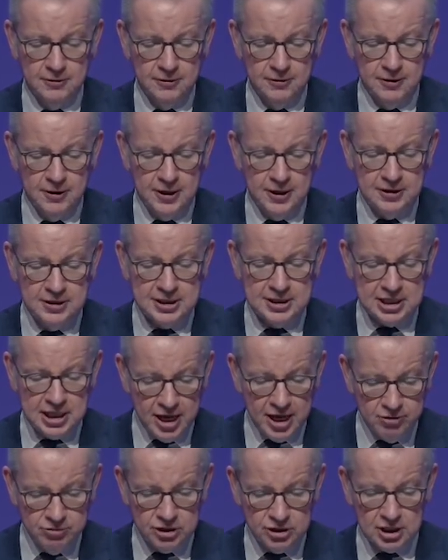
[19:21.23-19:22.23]
In
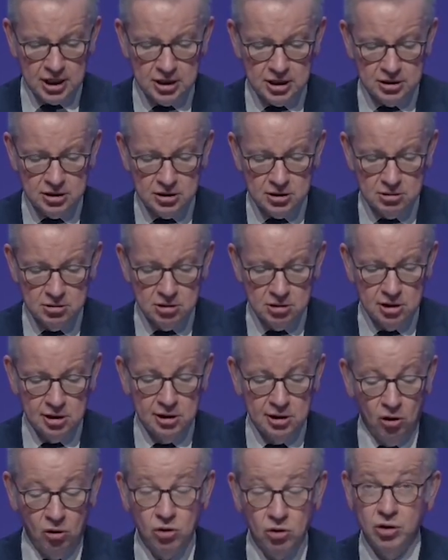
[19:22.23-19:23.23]
Slough's case,
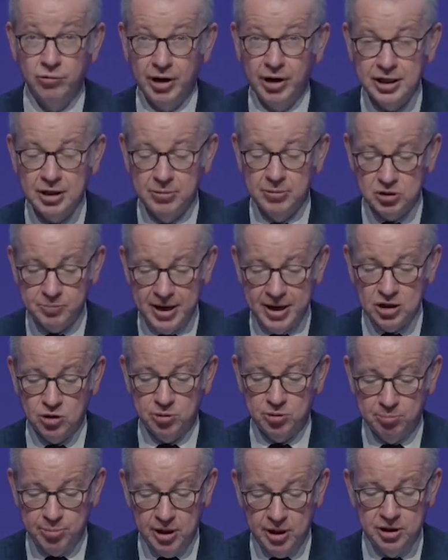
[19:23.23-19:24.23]
long-running
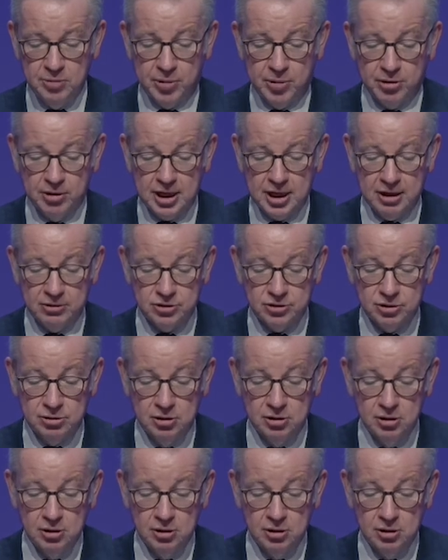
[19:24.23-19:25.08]
mismanagement by the Borough Council,